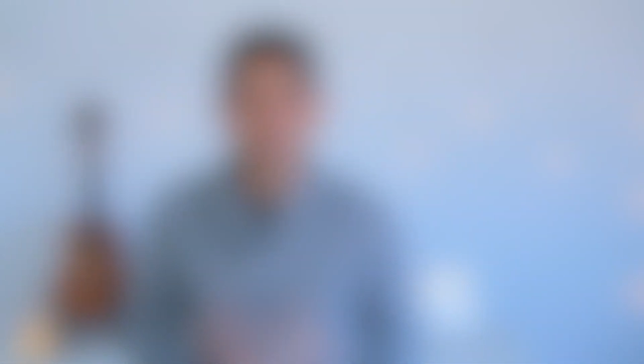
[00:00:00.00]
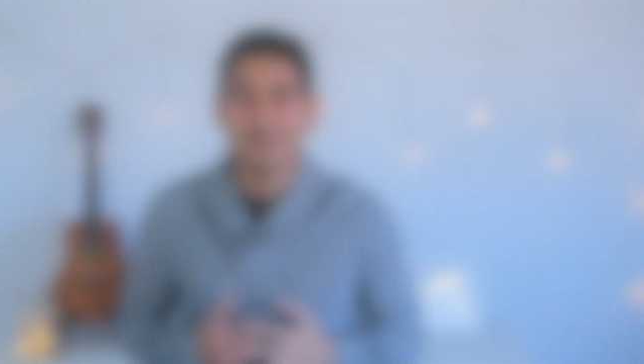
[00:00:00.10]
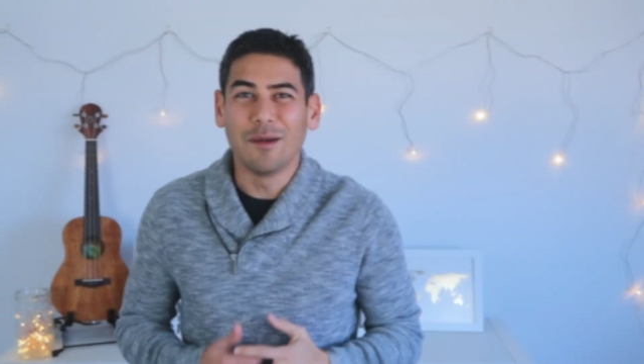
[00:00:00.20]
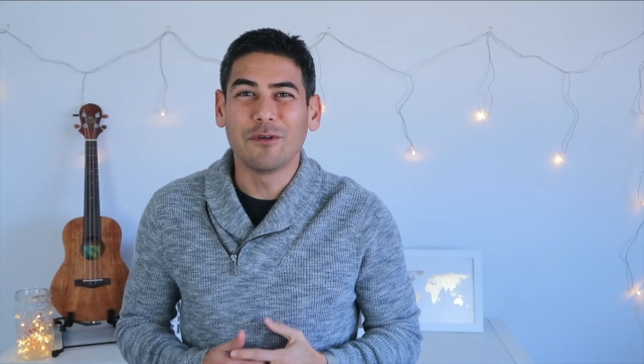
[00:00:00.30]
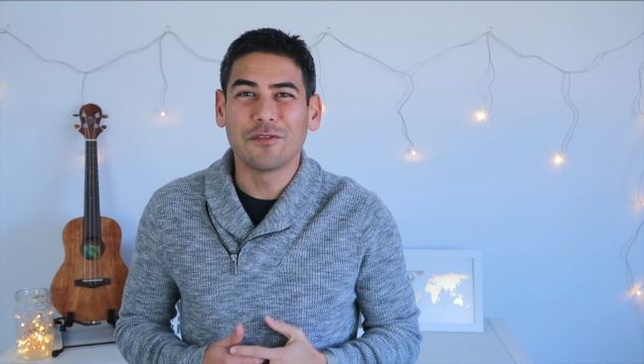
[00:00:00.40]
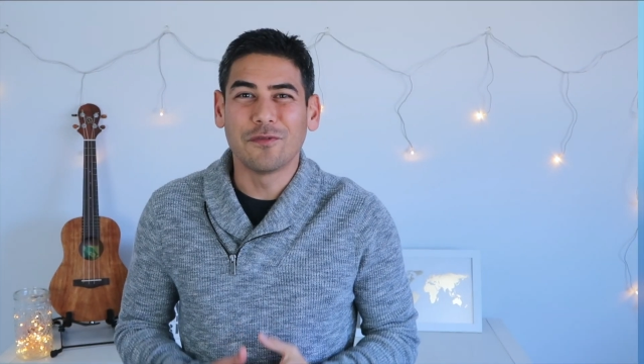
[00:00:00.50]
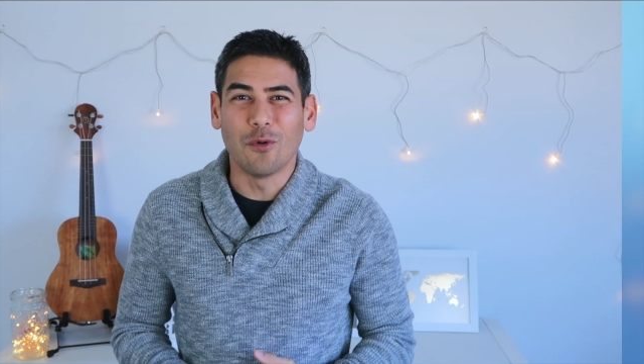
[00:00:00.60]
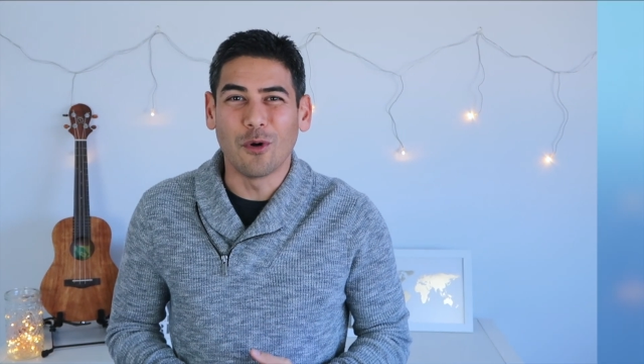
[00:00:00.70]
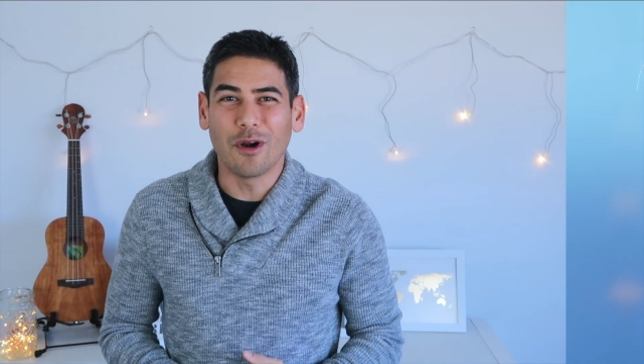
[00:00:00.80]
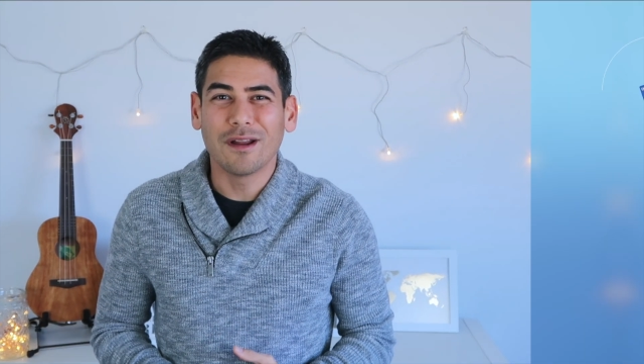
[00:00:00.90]
Number
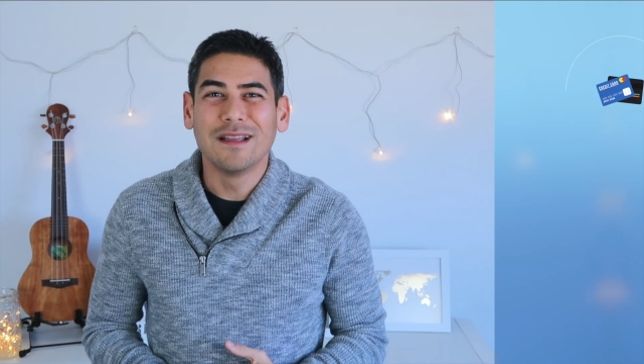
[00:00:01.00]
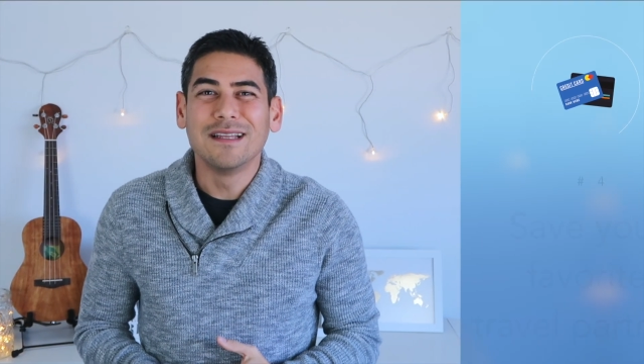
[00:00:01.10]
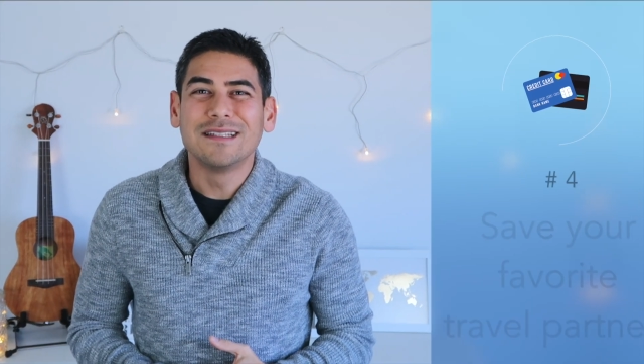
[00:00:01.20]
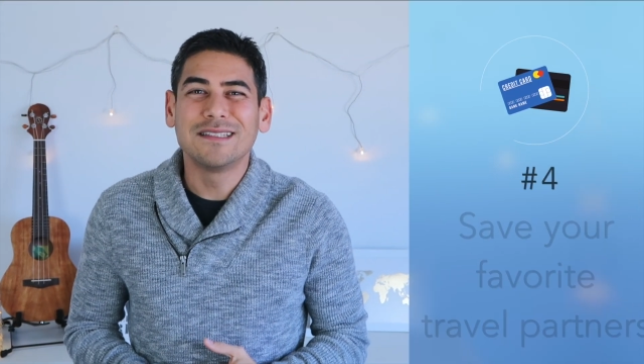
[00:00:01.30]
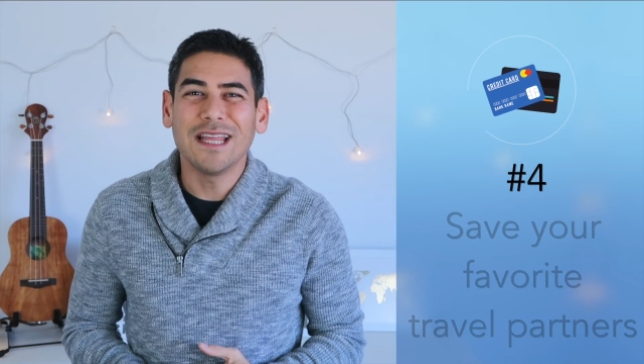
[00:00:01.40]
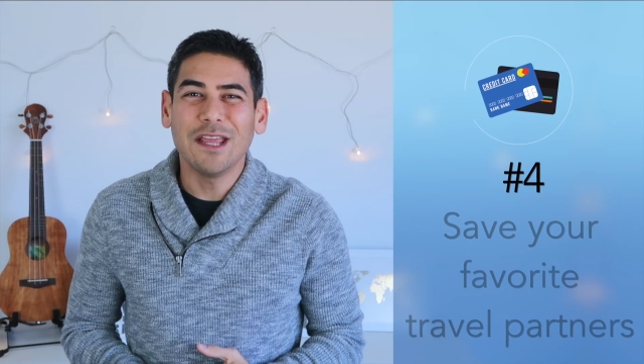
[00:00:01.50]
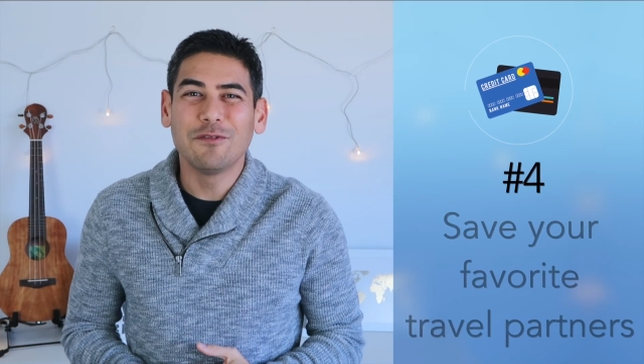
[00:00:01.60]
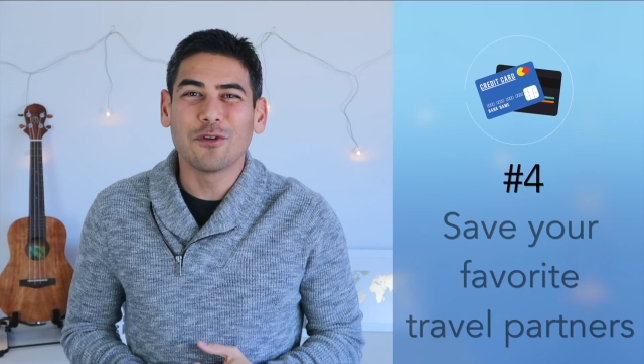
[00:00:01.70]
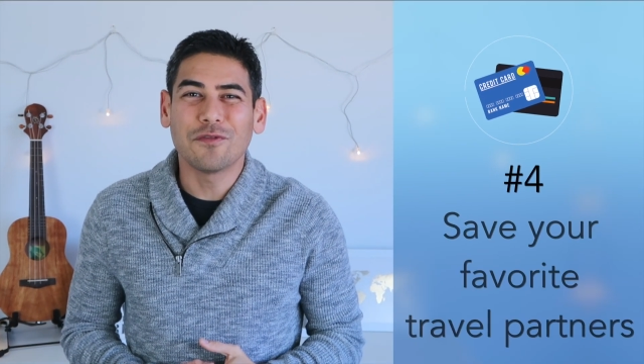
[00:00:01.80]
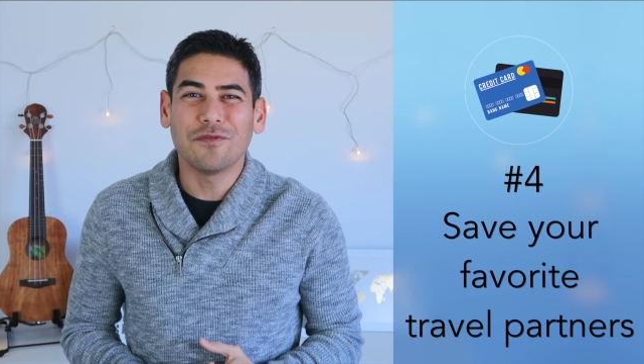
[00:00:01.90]
4,
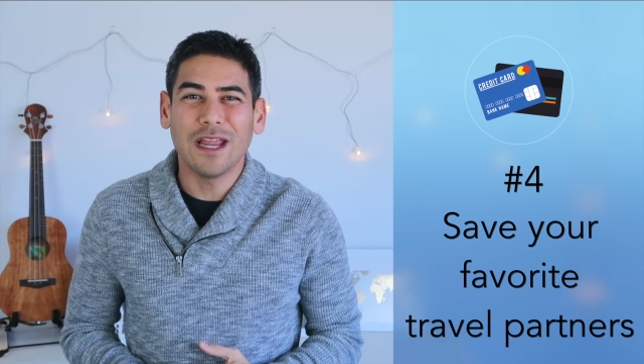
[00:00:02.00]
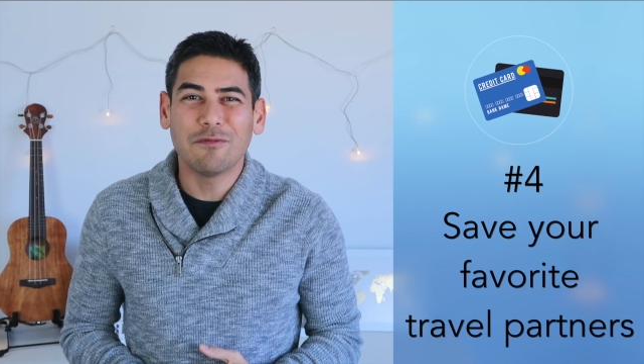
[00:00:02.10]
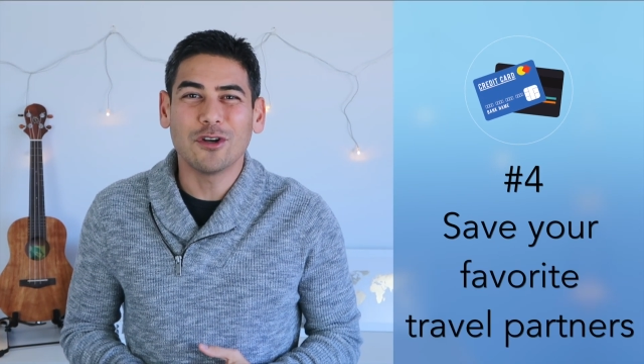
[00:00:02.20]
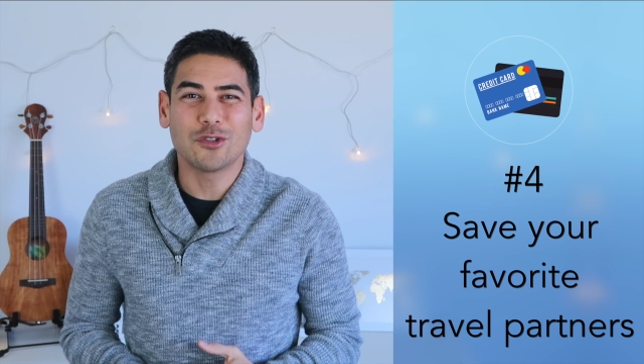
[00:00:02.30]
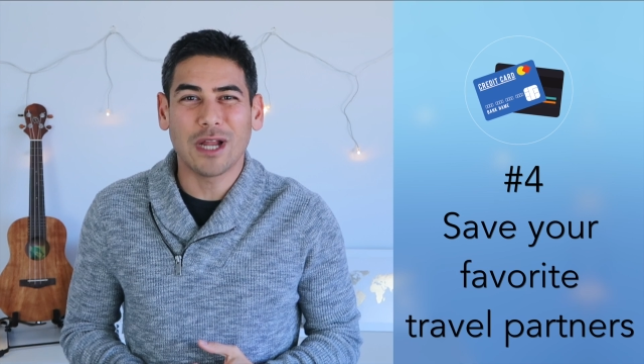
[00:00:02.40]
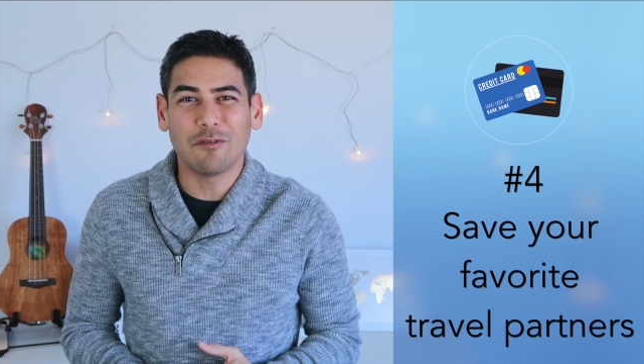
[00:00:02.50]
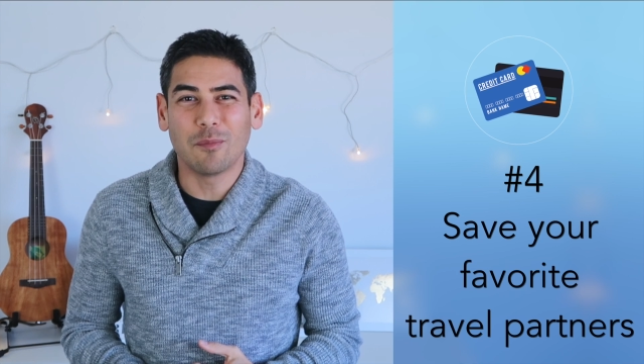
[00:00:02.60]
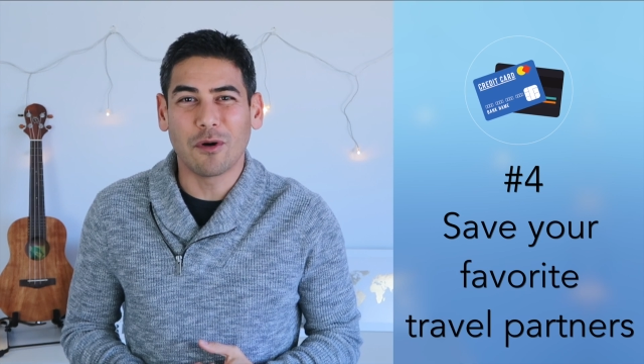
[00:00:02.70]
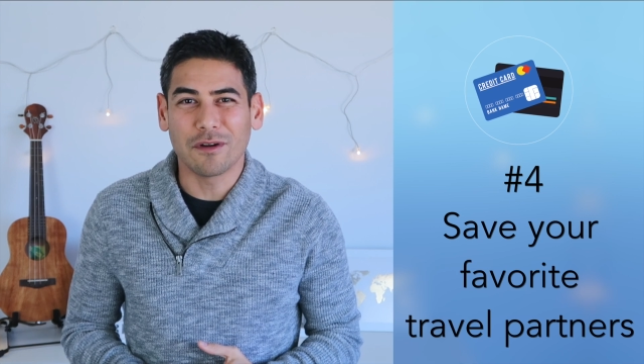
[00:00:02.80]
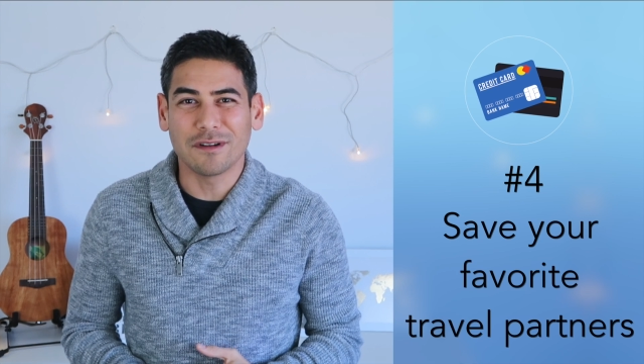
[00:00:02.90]
save your favorite travel
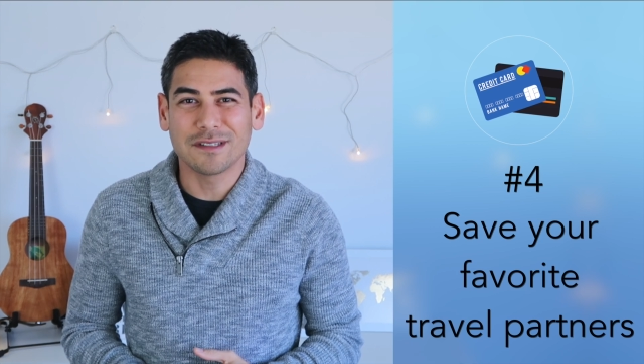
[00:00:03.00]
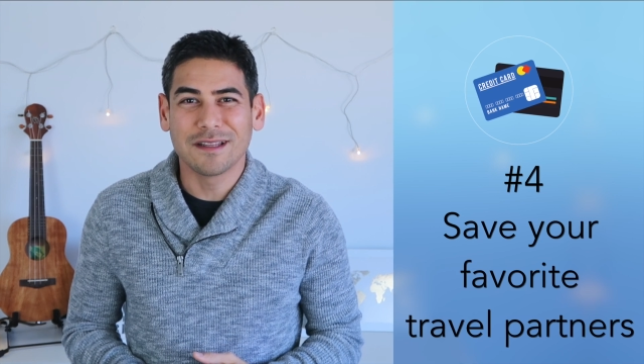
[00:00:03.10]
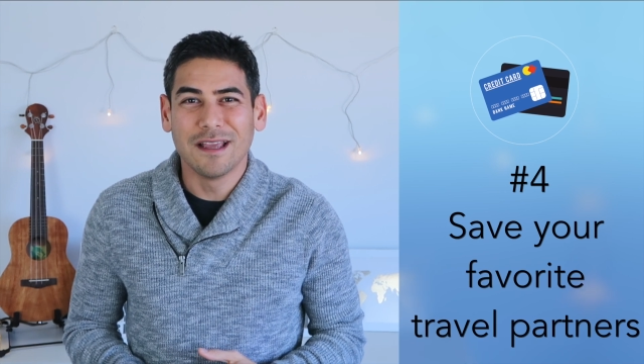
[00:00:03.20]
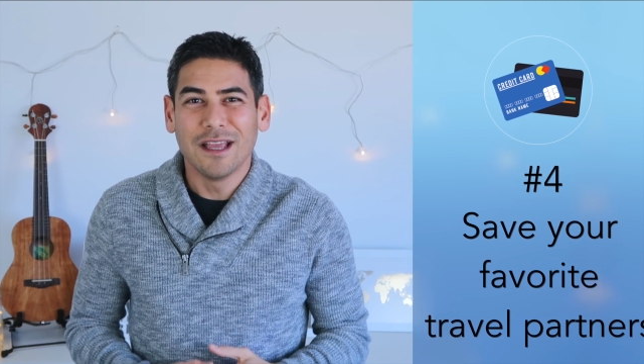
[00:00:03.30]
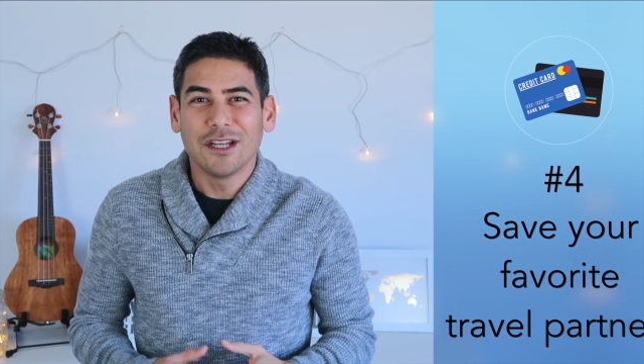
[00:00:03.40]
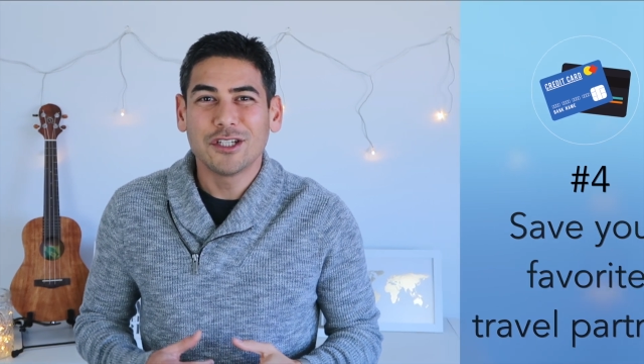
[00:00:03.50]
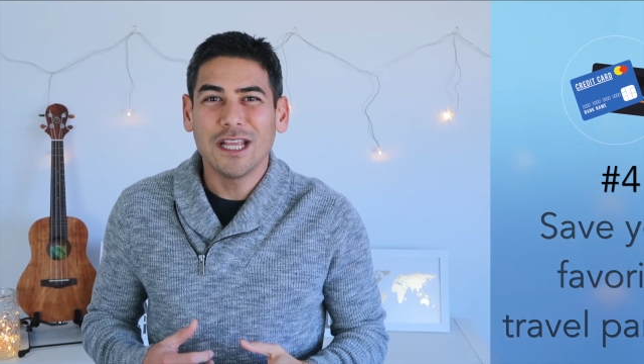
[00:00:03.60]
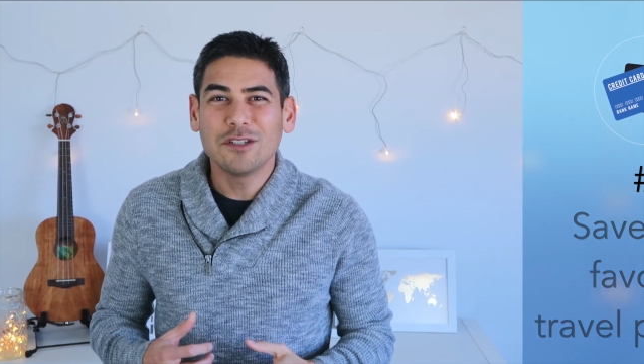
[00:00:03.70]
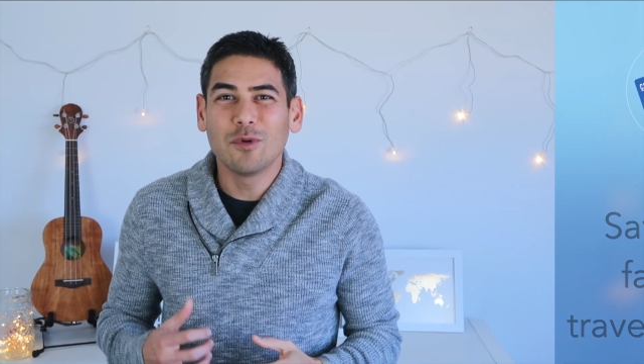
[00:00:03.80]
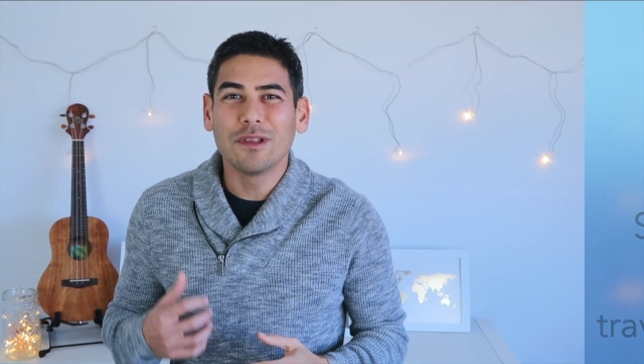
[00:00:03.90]
partners.
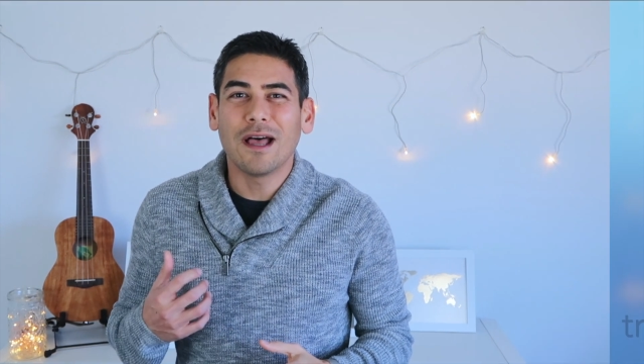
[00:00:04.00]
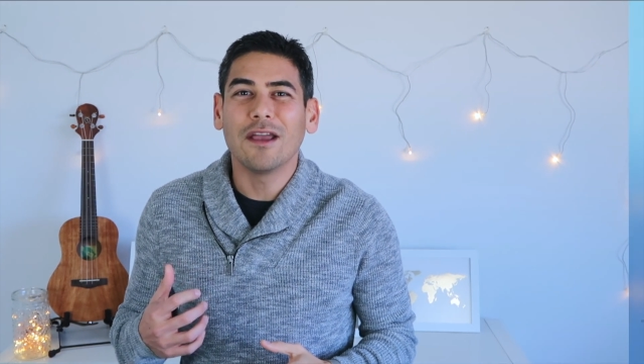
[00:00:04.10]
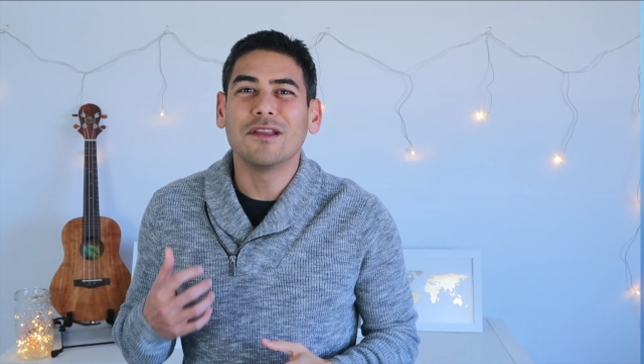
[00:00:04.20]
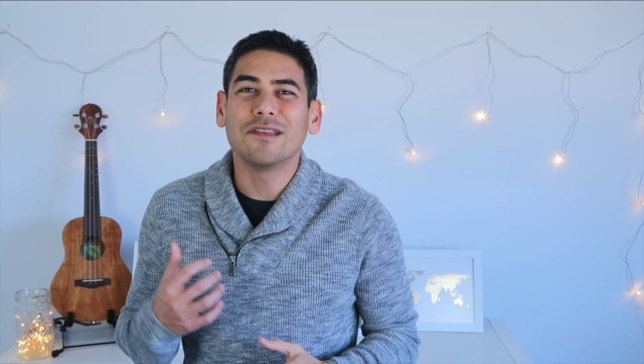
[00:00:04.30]
Chase will allow you